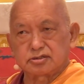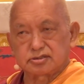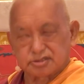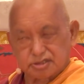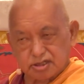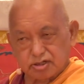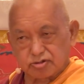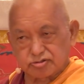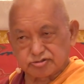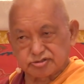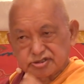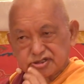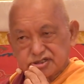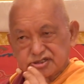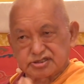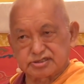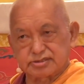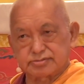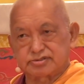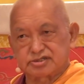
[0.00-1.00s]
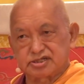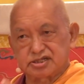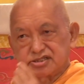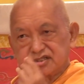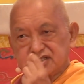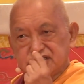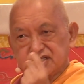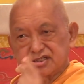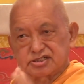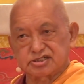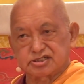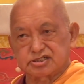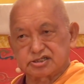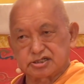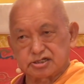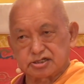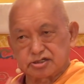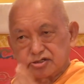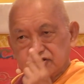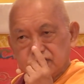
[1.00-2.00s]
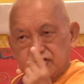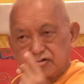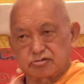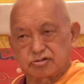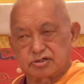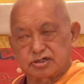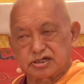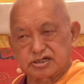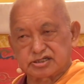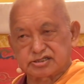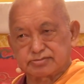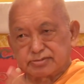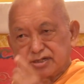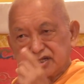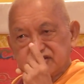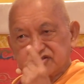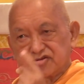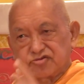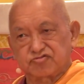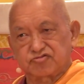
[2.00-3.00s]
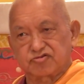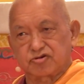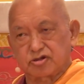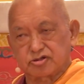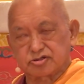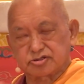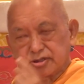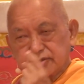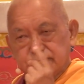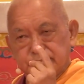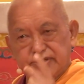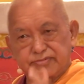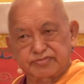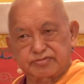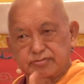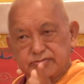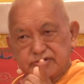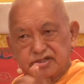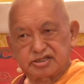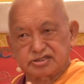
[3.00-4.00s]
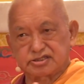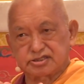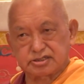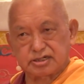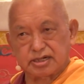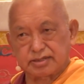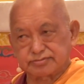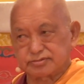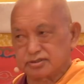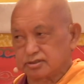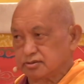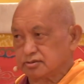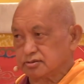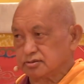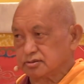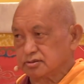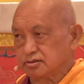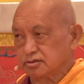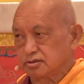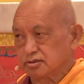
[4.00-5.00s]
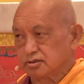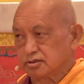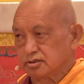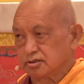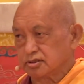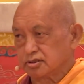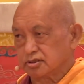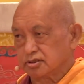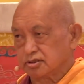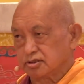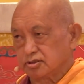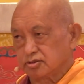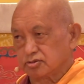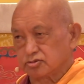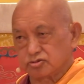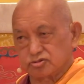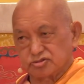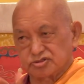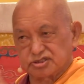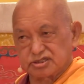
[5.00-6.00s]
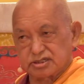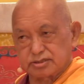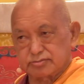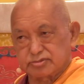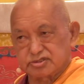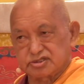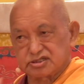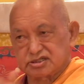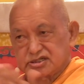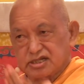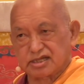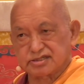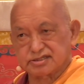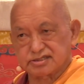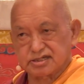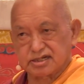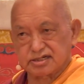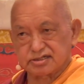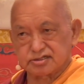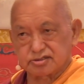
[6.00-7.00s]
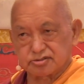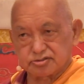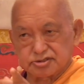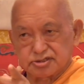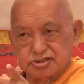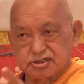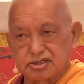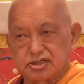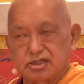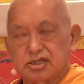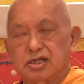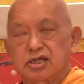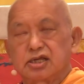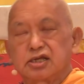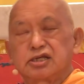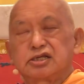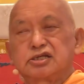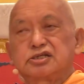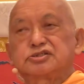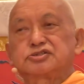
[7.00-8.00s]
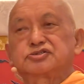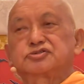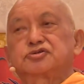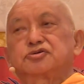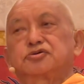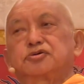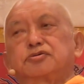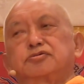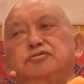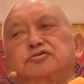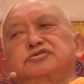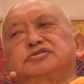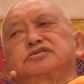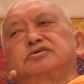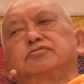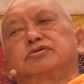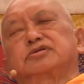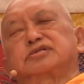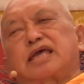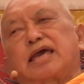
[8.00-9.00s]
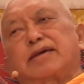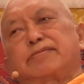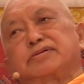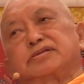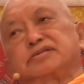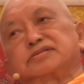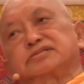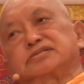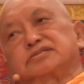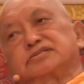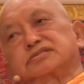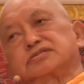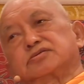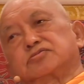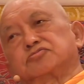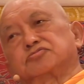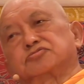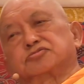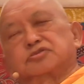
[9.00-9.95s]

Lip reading: they also receive teaching, explanation of philosophy from Geshe Rebten, considered which translate, you see. So you see what happens is not